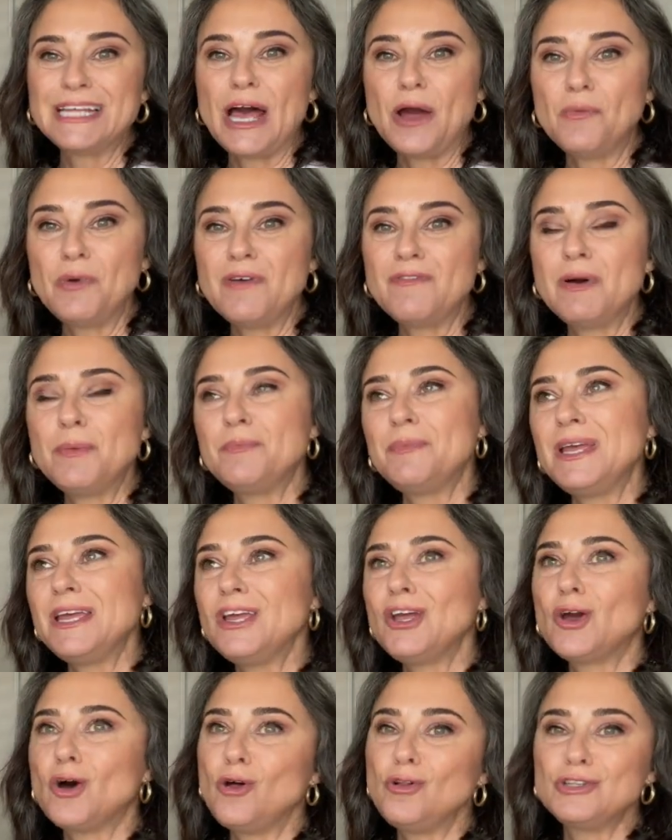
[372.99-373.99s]
However, being
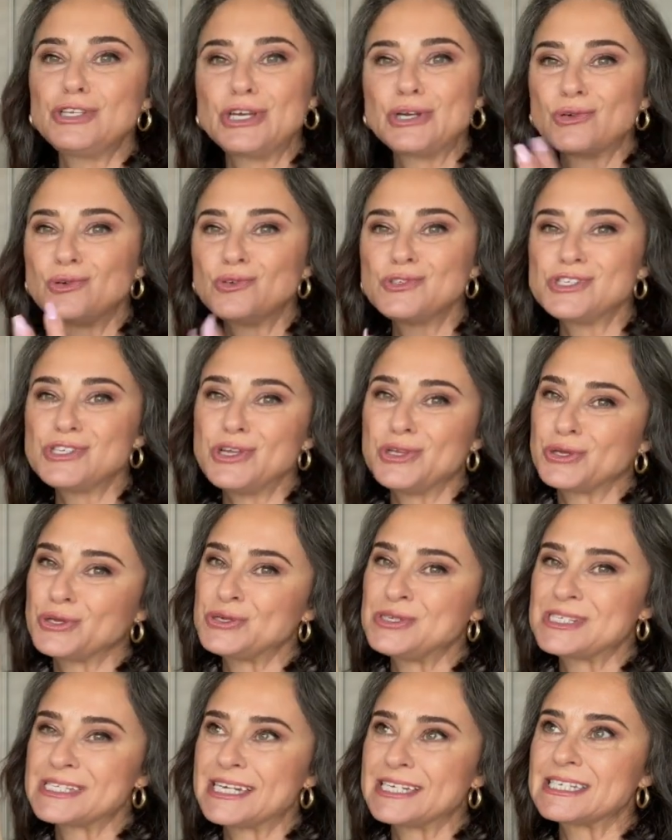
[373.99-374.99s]
gold, you can also
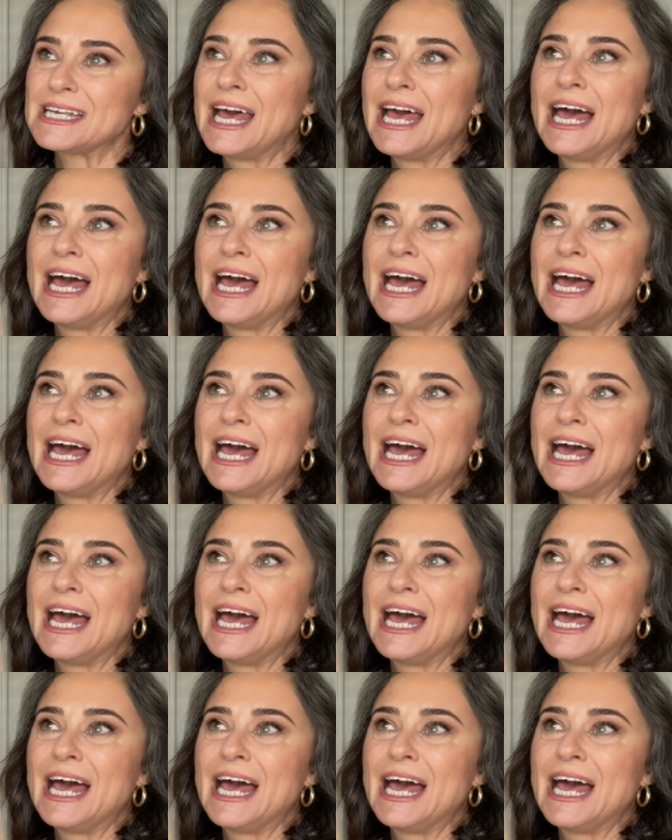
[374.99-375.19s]
use it